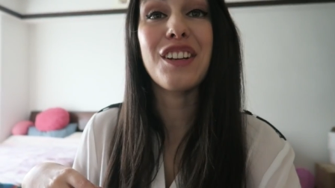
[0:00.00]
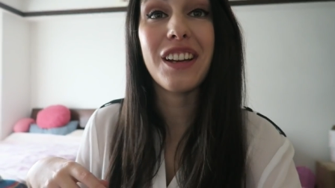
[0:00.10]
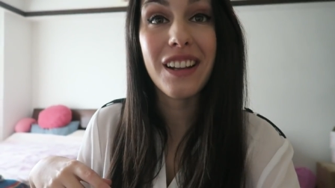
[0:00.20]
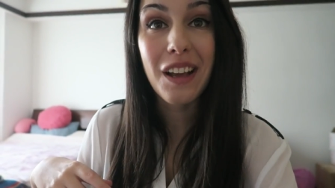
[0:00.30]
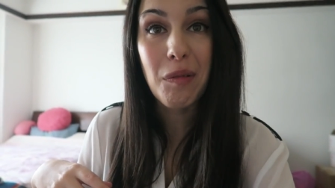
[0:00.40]

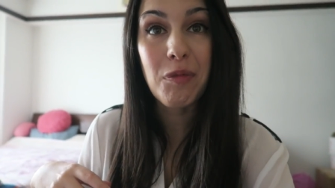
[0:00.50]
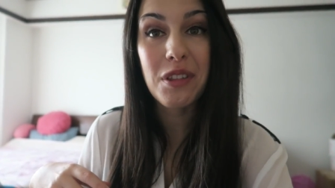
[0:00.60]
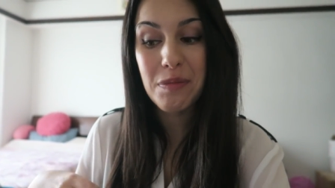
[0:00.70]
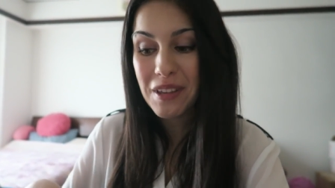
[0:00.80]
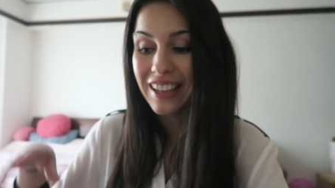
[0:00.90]
you're gonna come
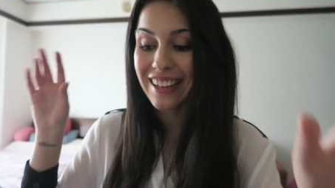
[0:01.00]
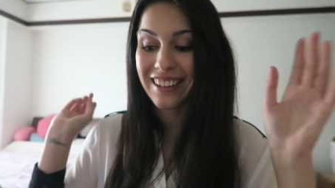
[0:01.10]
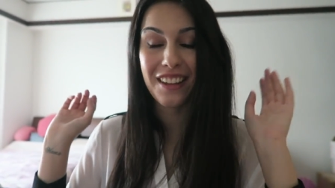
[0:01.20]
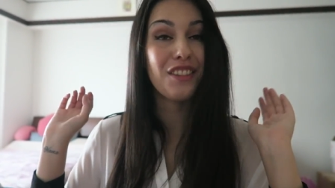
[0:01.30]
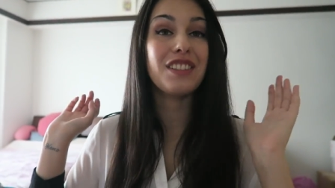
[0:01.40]
with me in
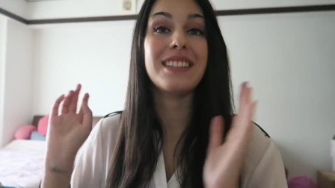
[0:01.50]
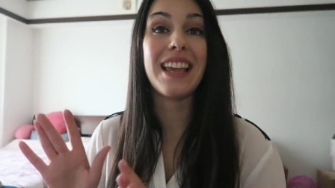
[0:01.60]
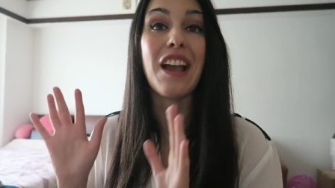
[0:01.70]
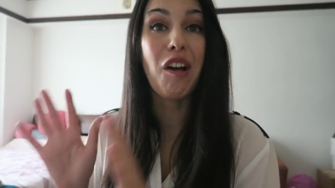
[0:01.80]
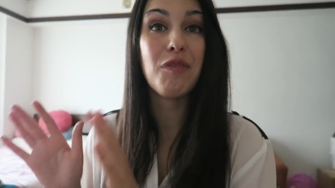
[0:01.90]
another
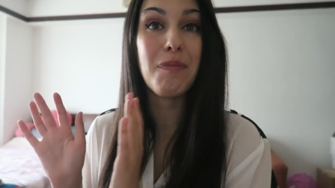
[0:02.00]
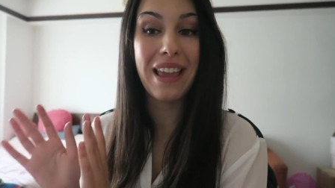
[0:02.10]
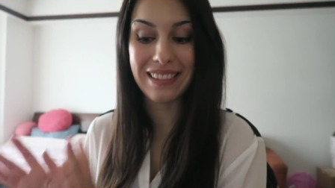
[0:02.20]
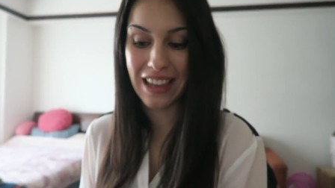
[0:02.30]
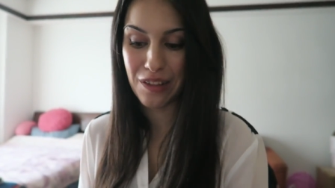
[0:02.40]
day of
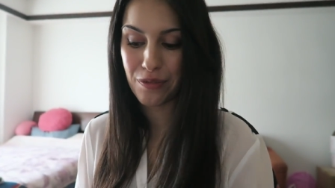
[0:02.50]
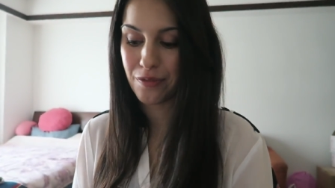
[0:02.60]
my life